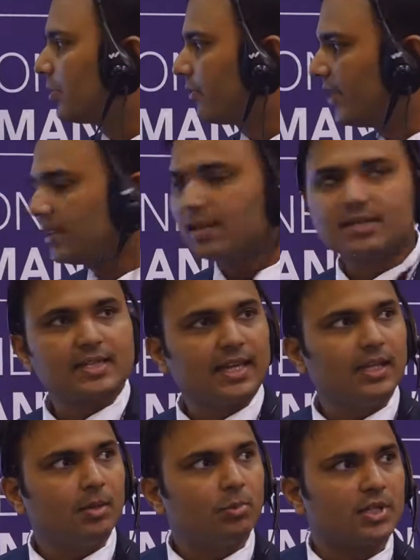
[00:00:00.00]
prevent the
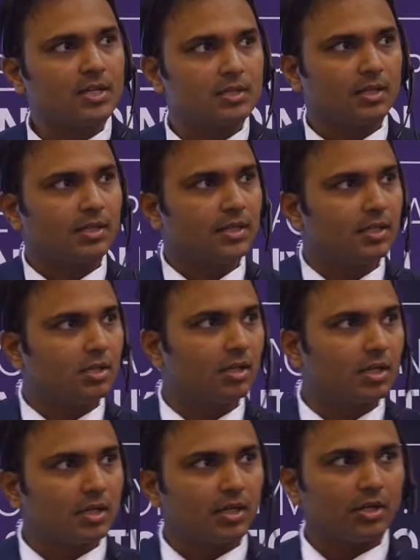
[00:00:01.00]
scaling potential in
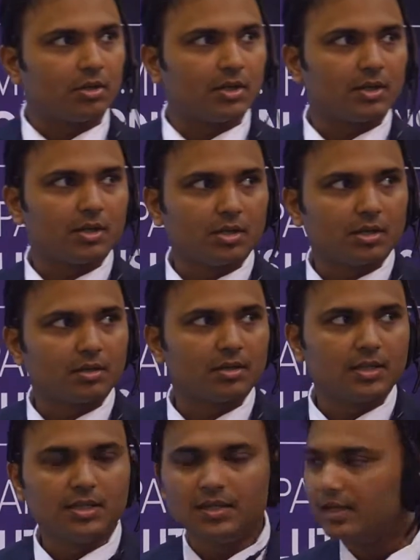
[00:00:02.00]
your
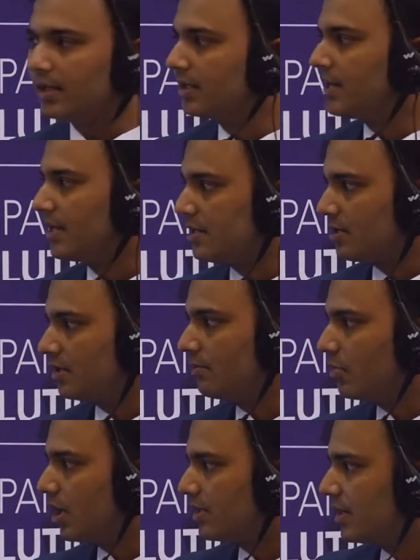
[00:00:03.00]
digestion
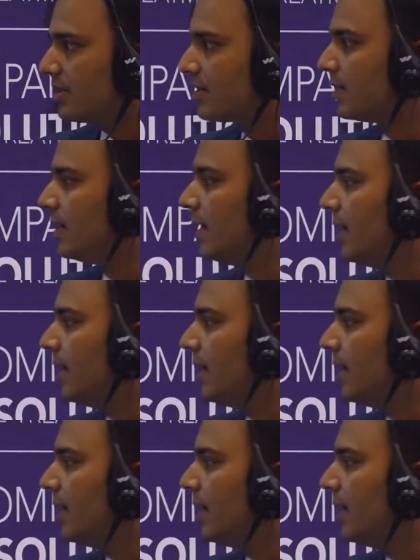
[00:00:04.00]
process.